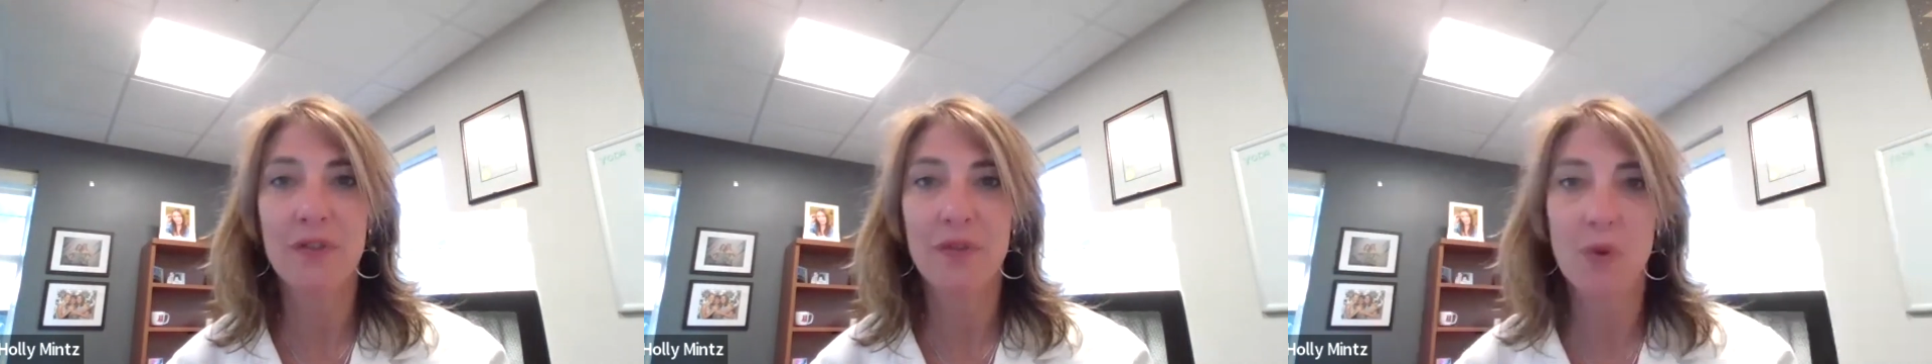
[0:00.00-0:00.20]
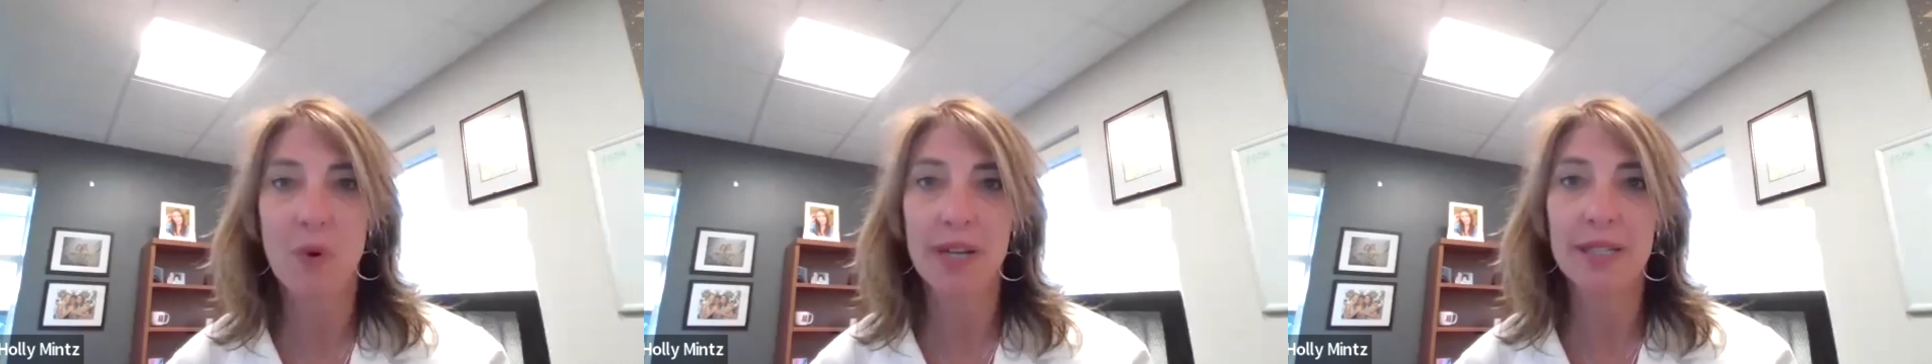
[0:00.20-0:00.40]

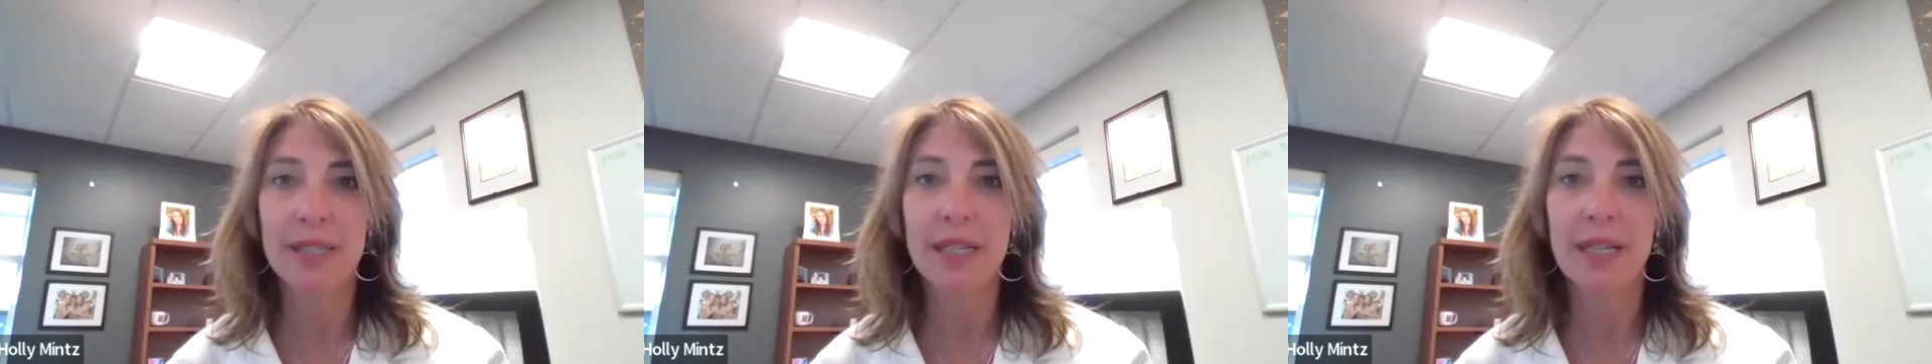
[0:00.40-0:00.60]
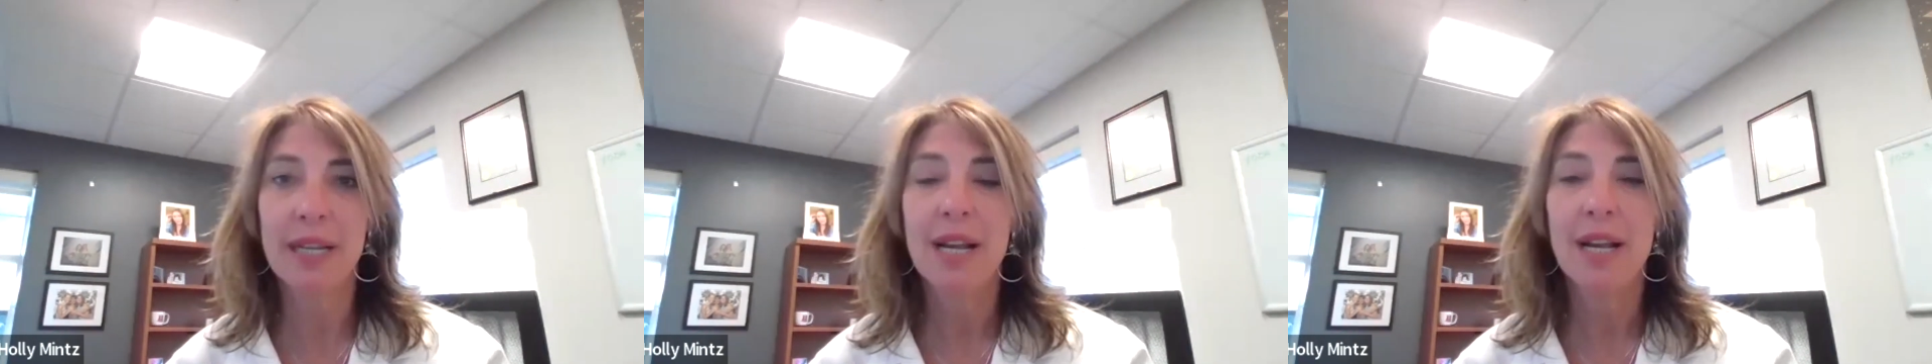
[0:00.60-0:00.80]
for it.
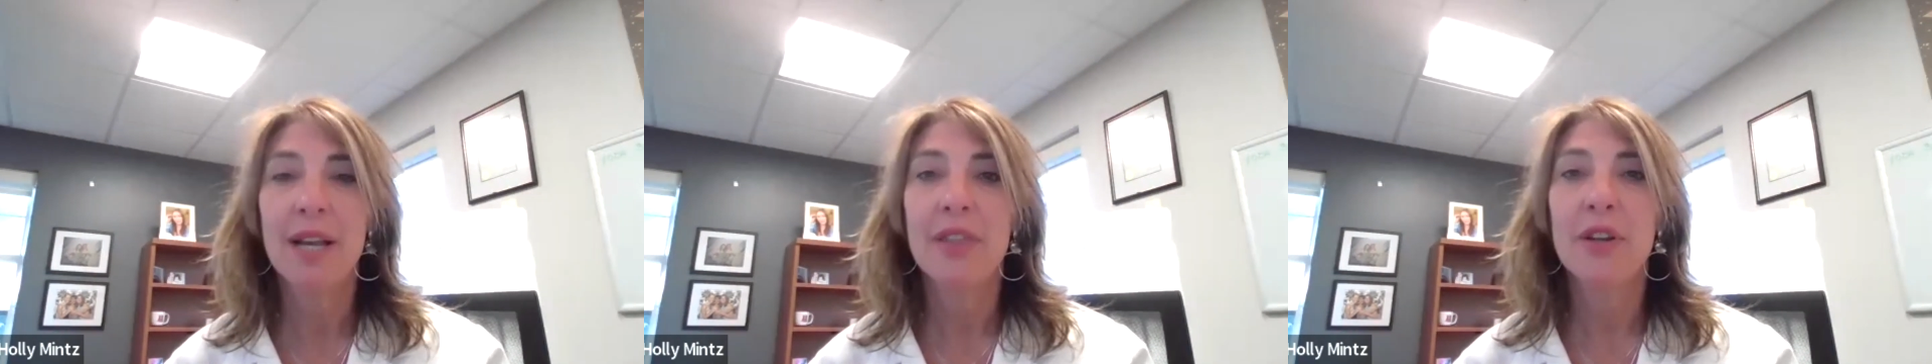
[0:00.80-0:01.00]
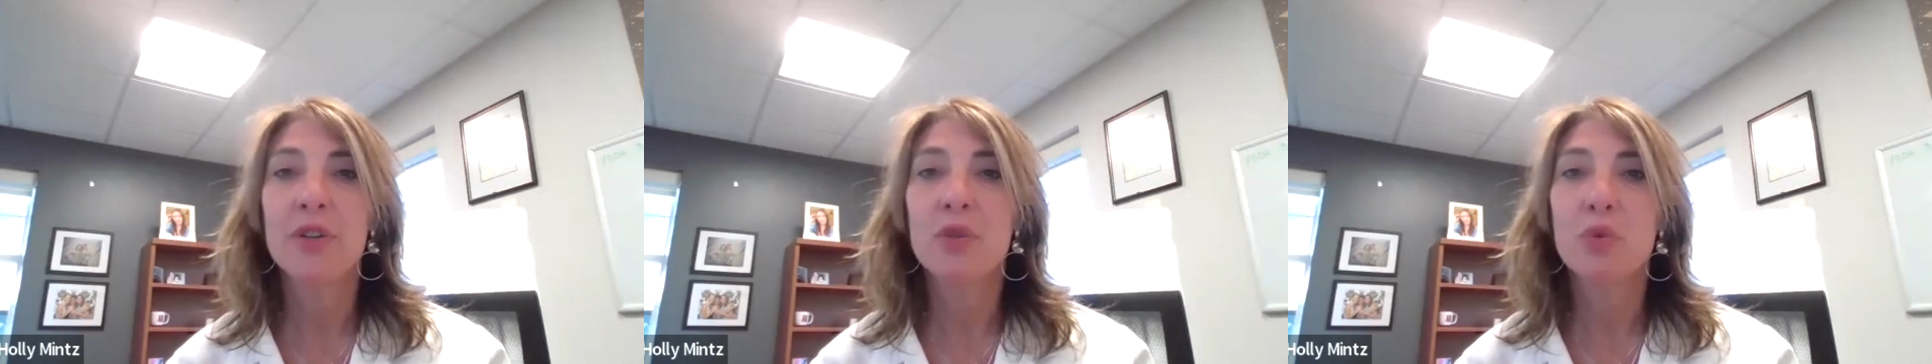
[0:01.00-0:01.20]

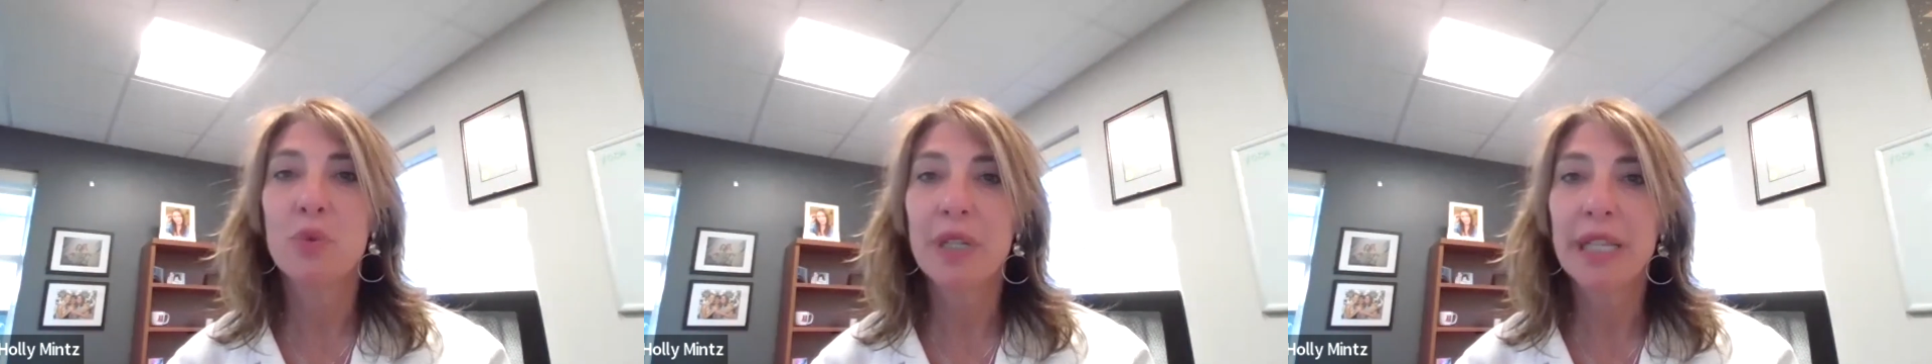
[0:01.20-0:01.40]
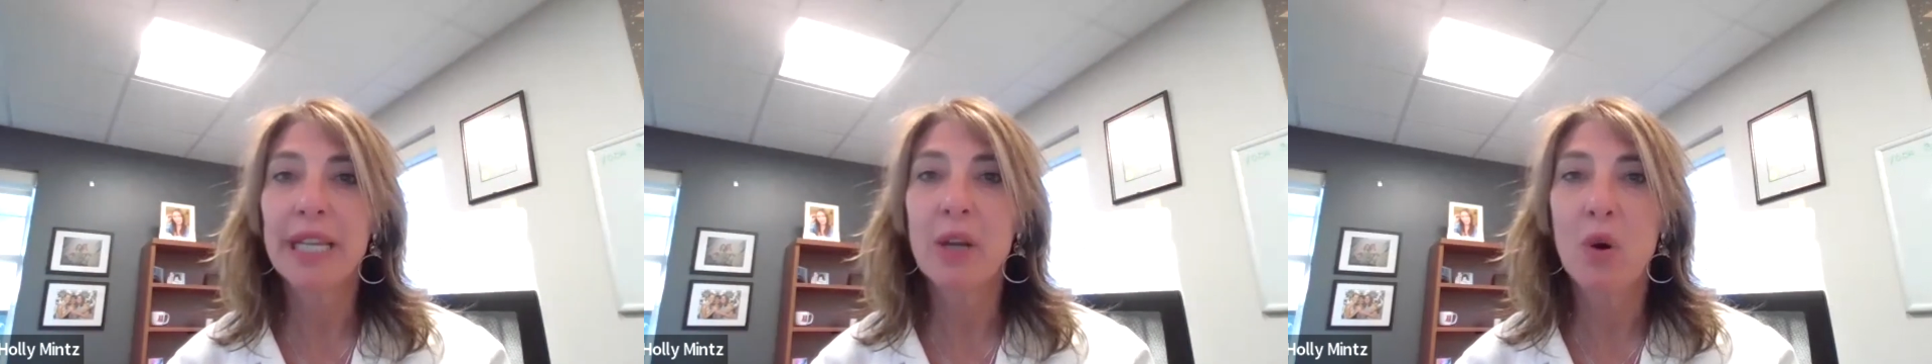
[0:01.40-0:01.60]
There's
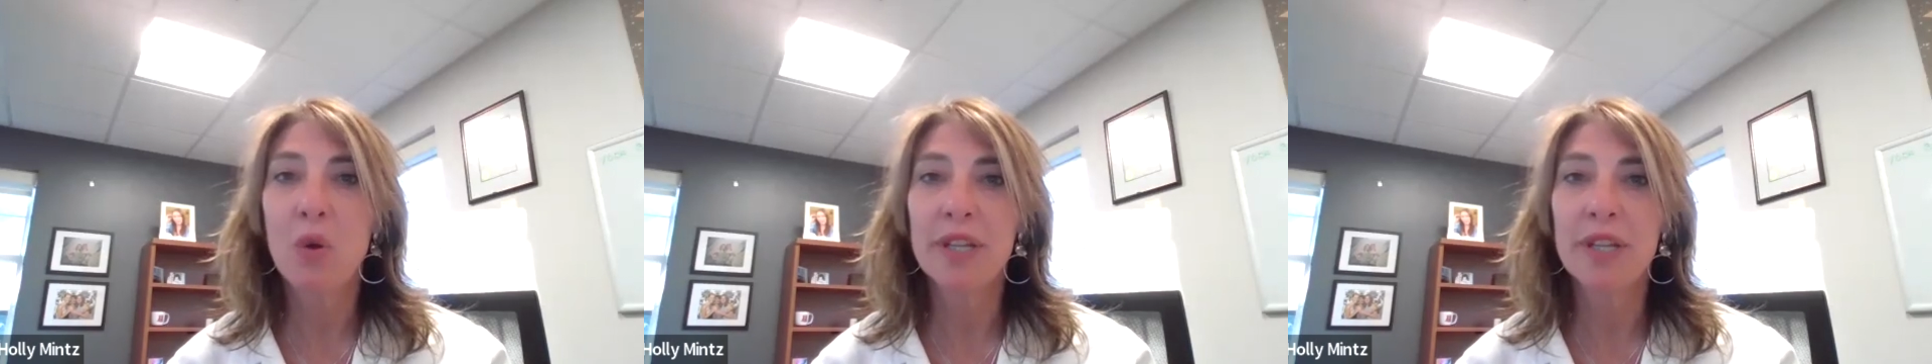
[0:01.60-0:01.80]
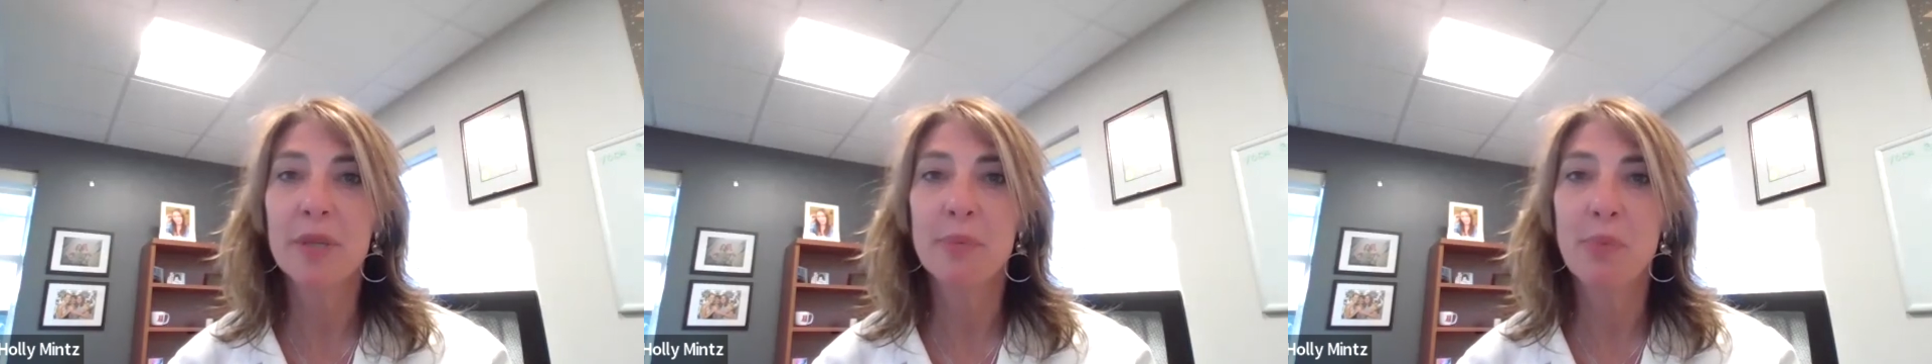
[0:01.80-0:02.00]
really
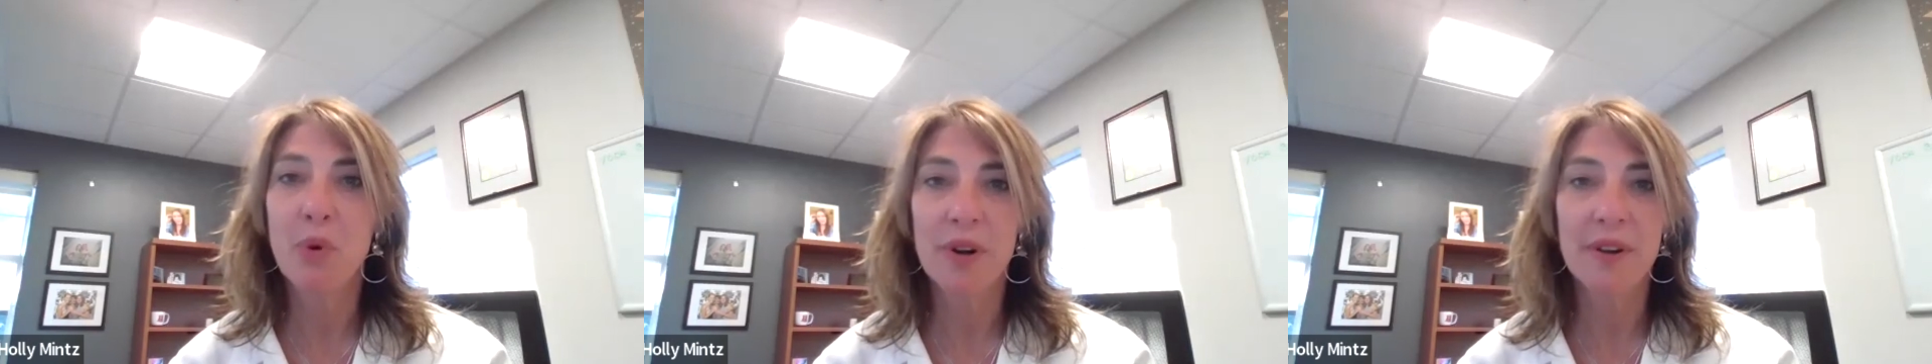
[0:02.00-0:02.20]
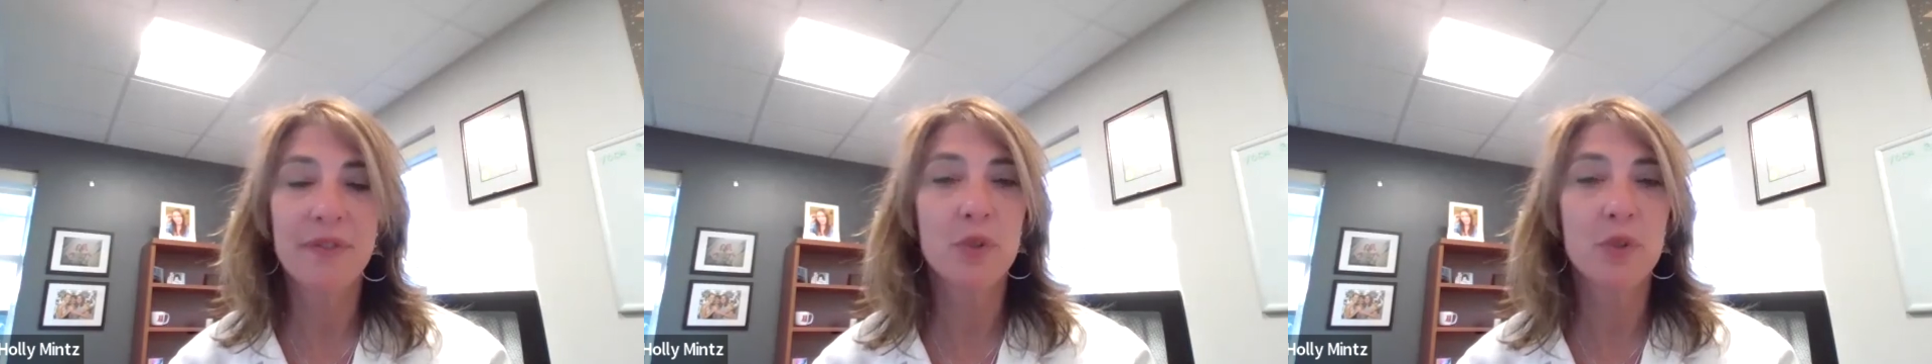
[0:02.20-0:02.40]
only
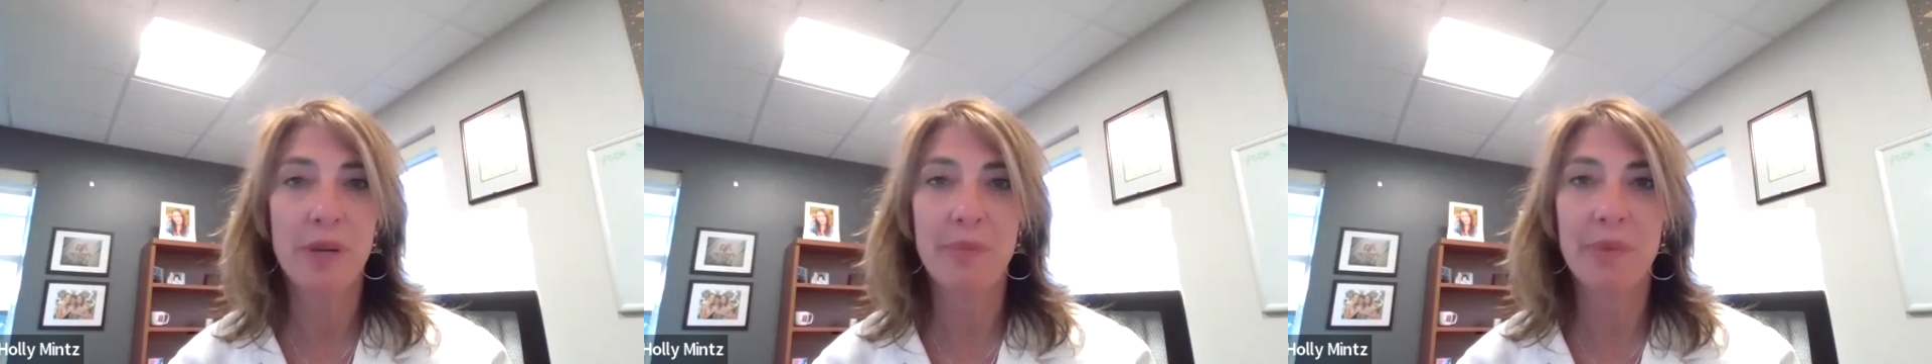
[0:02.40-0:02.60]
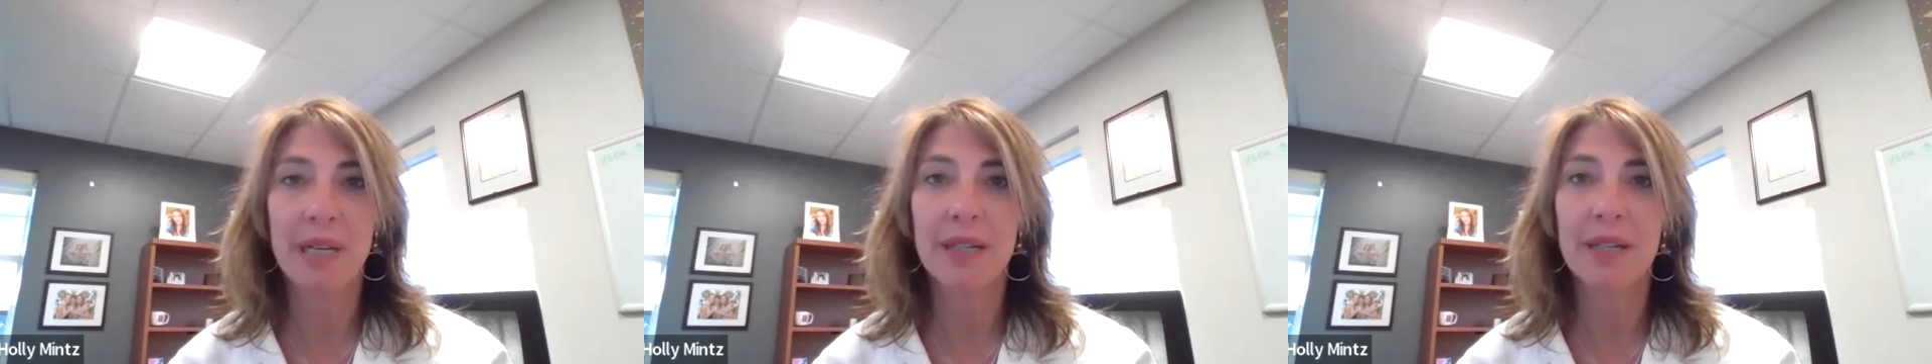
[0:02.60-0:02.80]
supportive
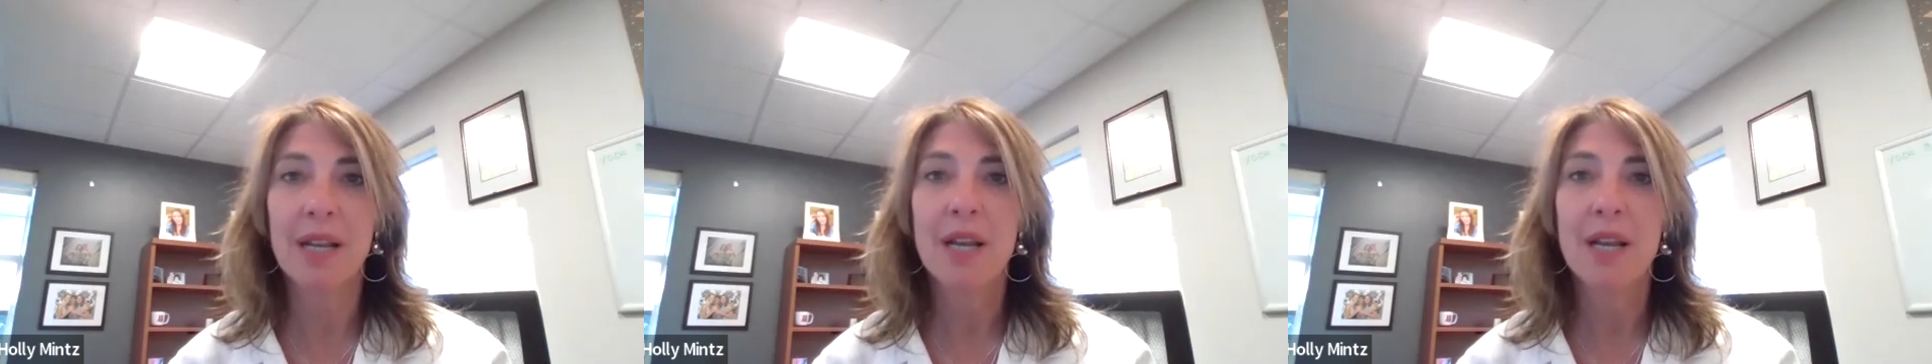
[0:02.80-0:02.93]
treatment.